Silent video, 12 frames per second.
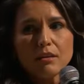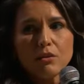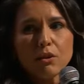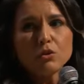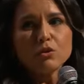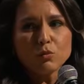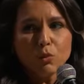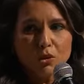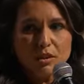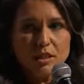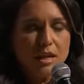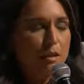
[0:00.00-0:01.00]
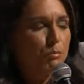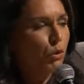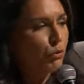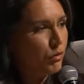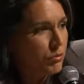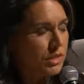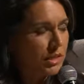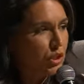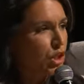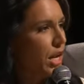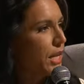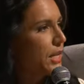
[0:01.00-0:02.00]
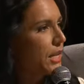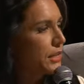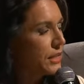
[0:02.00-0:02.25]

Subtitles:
those words today, both from Dick Cheney,